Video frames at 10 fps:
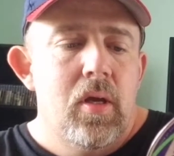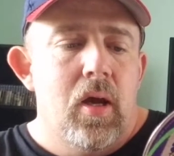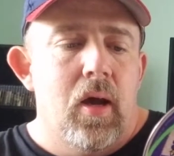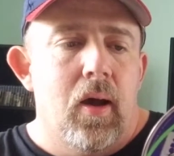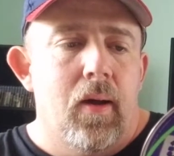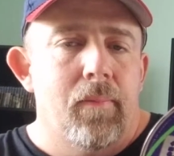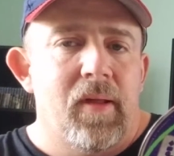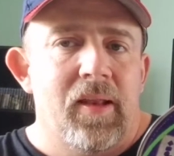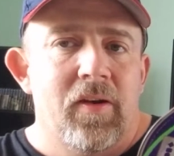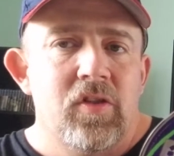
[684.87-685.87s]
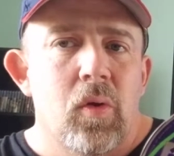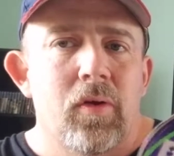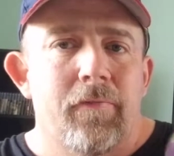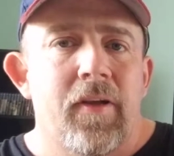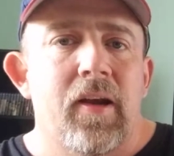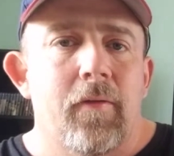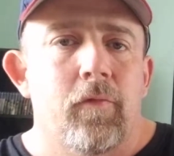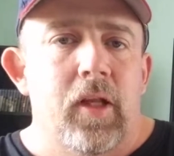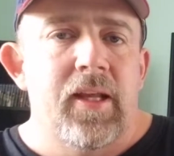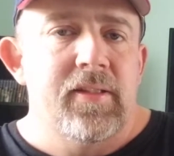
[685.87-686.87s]
And there's no definitive
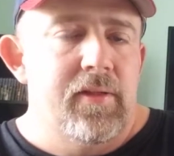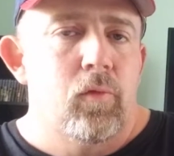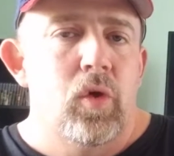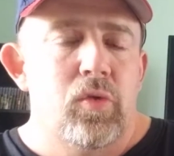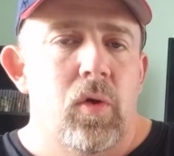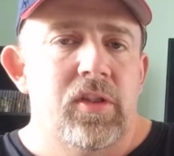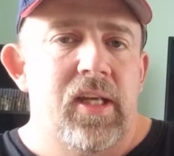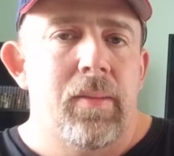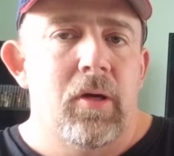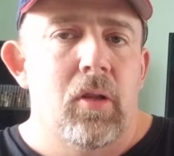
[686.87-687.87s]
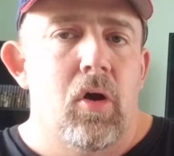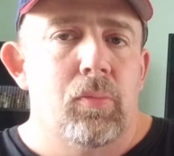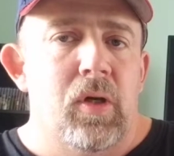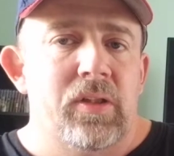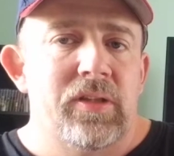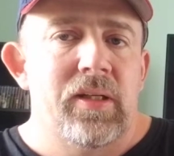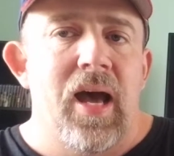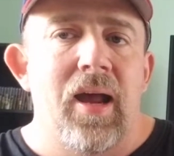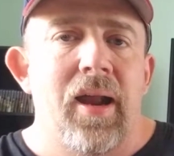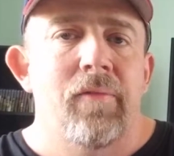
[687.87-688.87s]
list of which ones came in a long box.
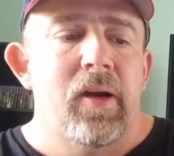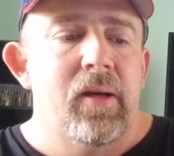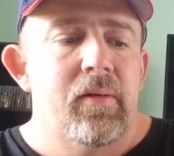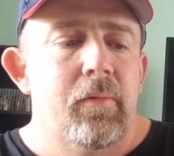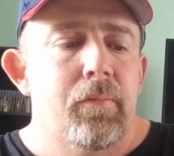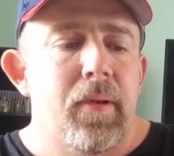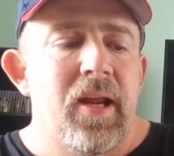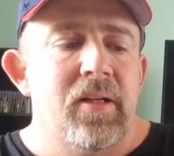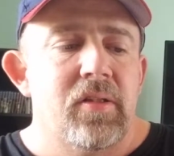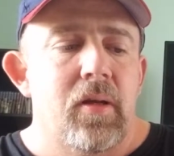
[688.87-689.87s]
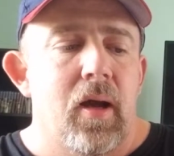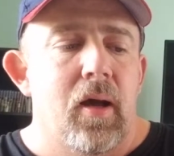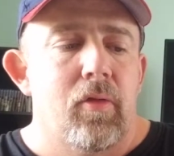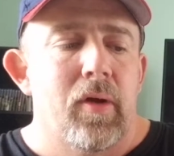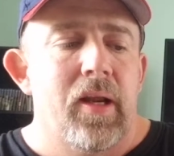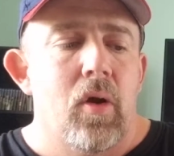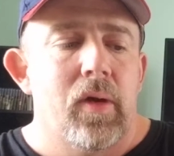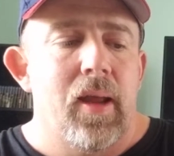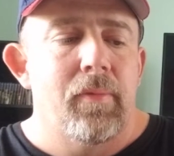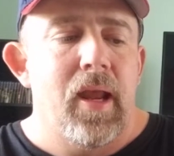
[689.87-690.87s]
Not every PS 3DO
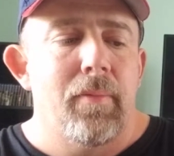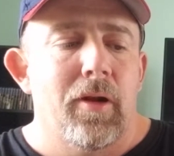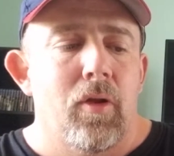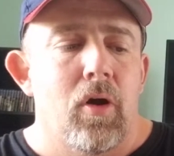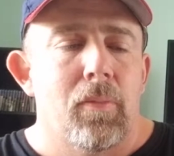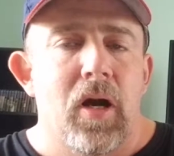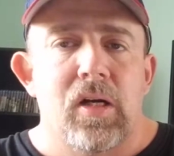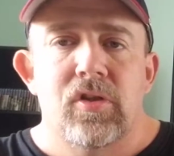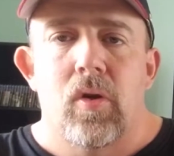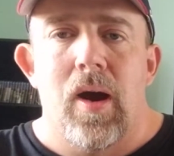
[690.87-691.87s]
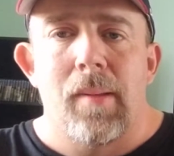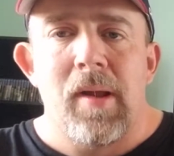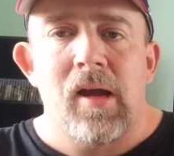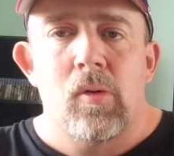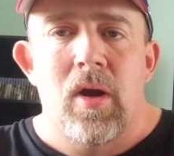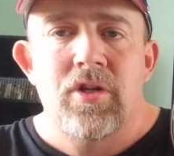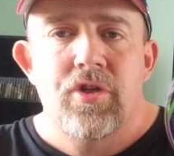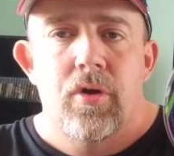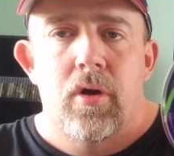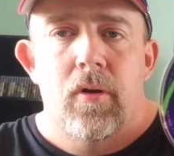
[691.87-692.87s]
game came in a long box, so I'm not quite
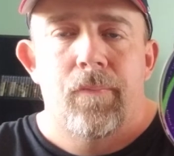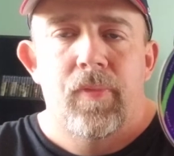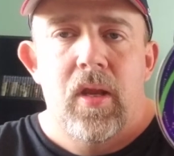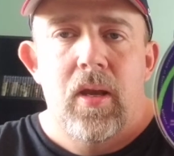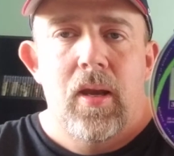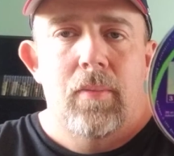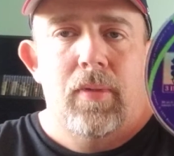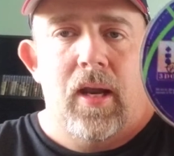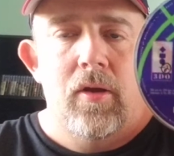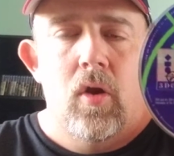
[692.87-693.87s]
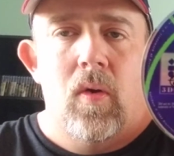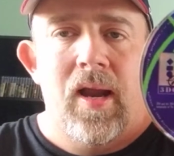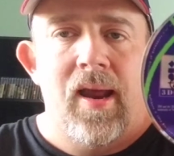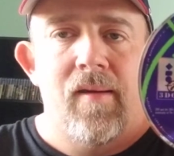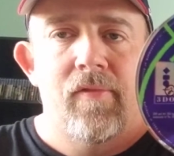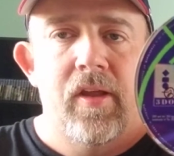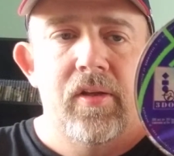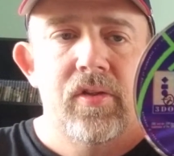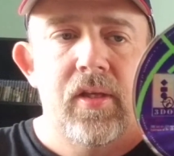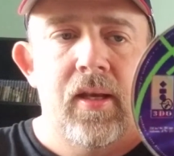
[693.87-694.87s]
sure. But I know I have
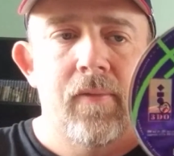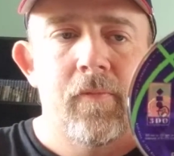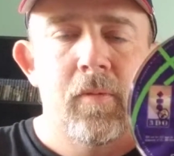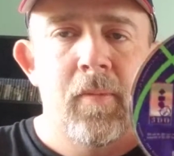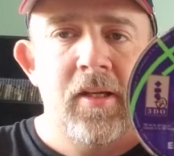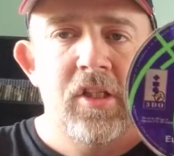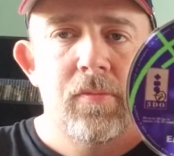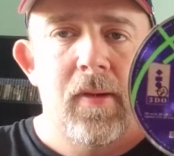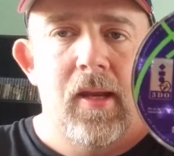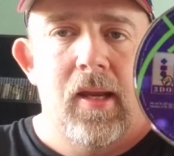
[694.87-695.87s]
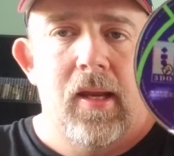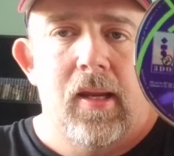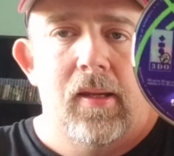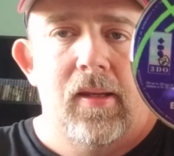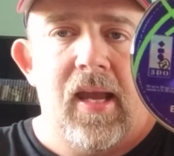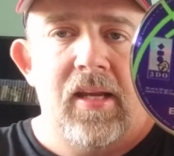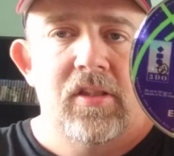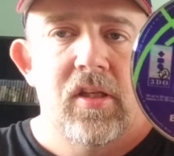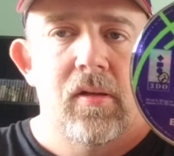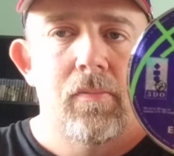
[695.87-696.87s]
this, and it might just be
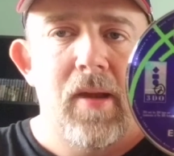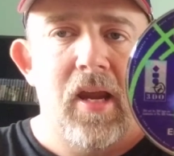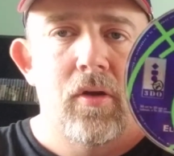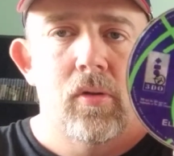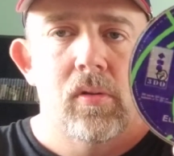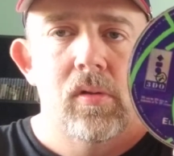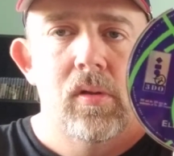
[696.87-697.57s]
case and manual.